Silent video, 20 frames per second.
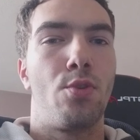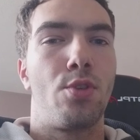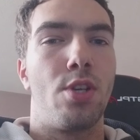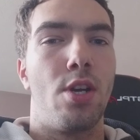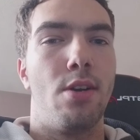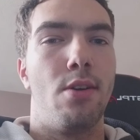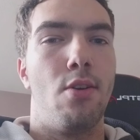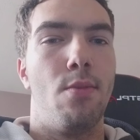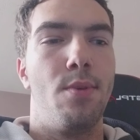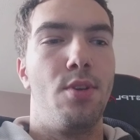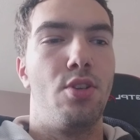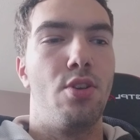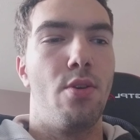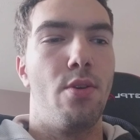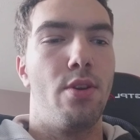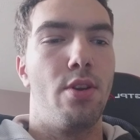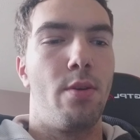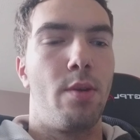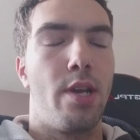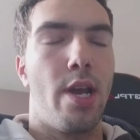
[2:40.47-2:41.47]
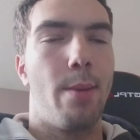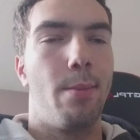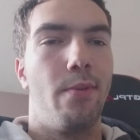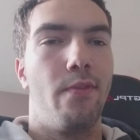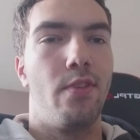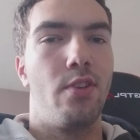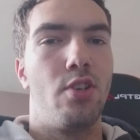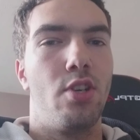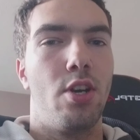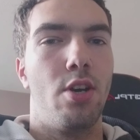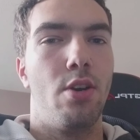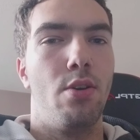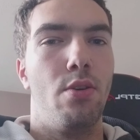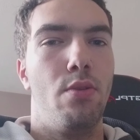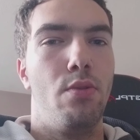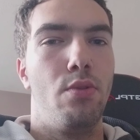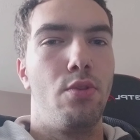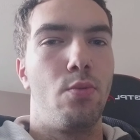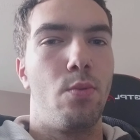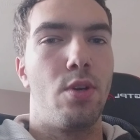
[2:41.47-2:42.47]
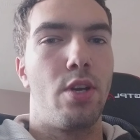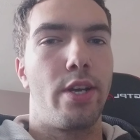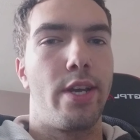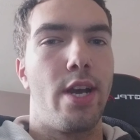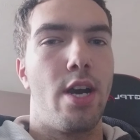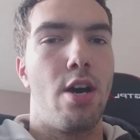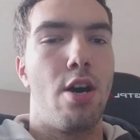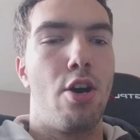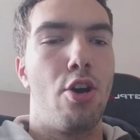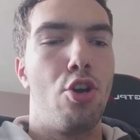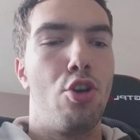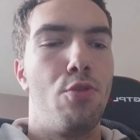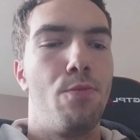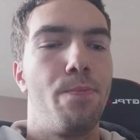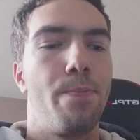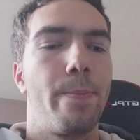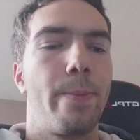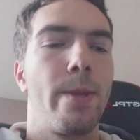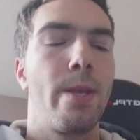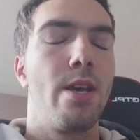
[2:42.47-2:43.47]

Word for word: So I'll be doing um, gaming videos when I get home.